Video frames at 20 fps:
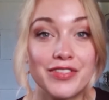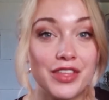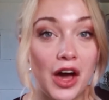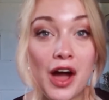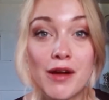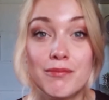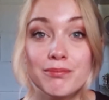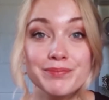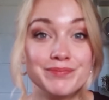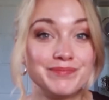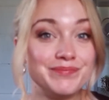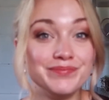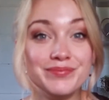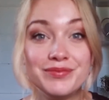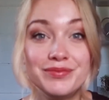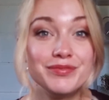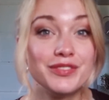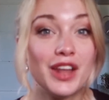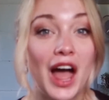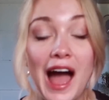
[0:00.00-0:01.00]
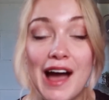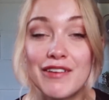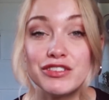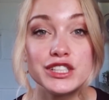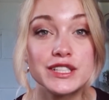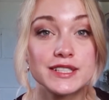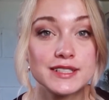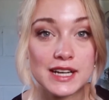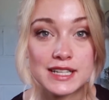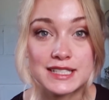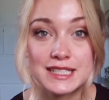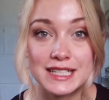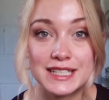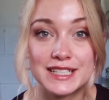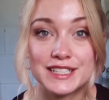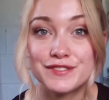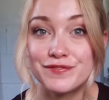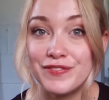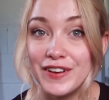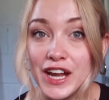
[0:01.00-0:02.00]
that I haven't discussed in
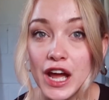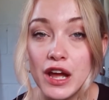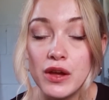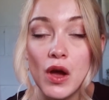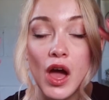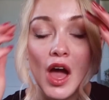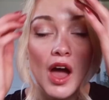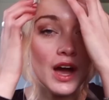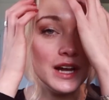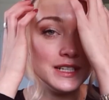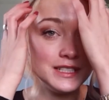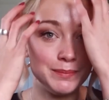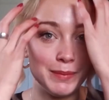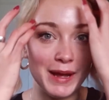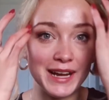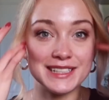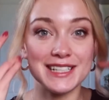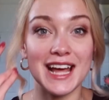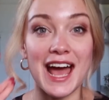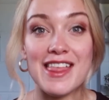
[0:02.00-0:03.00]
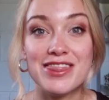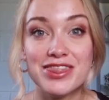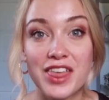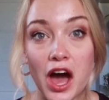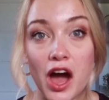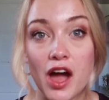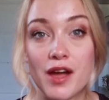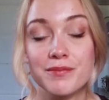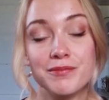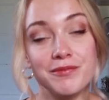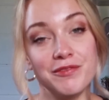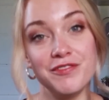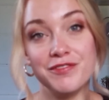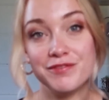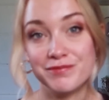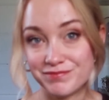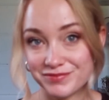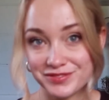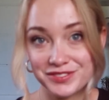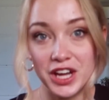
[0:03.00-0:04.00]
this video. I just picked 10 that I'm
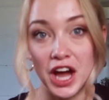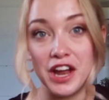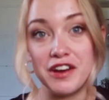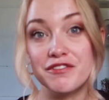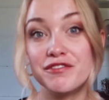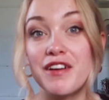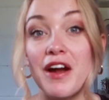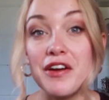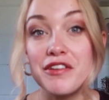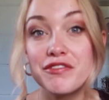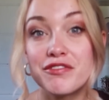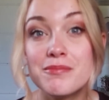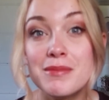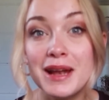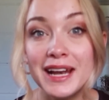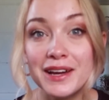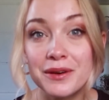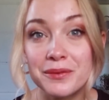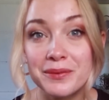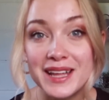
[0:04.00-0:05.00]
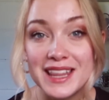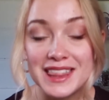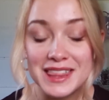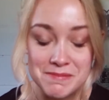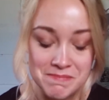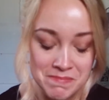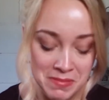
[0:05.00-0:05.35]
kind of very familiar with.